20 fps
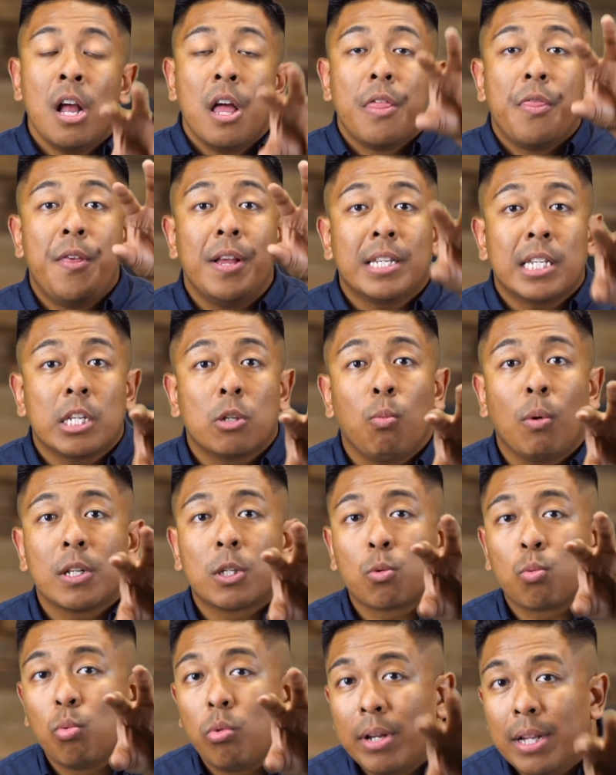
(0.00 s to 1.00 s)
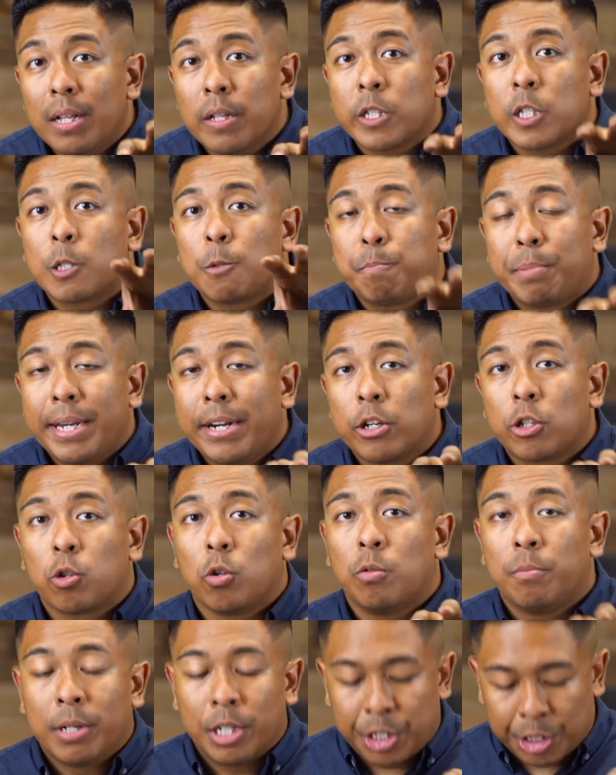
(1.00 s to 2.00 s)
This is what real
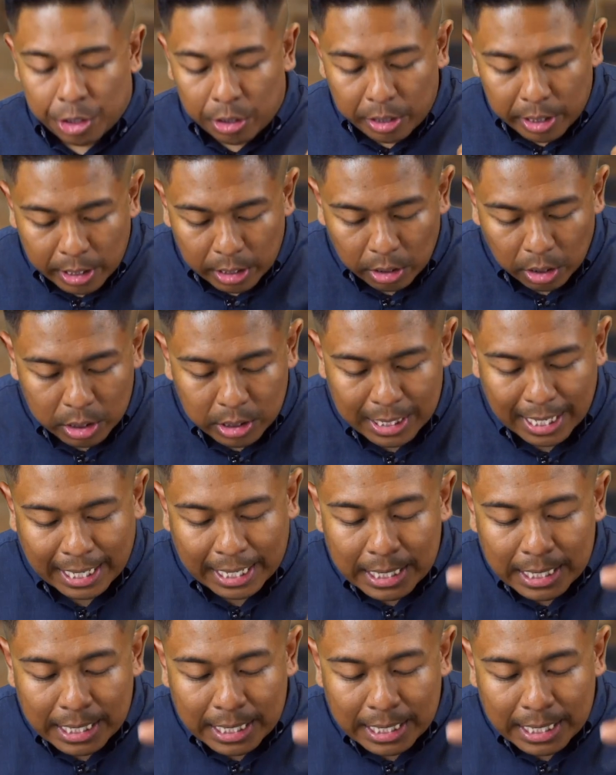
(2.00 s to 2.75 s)
spiritual maturity looks like.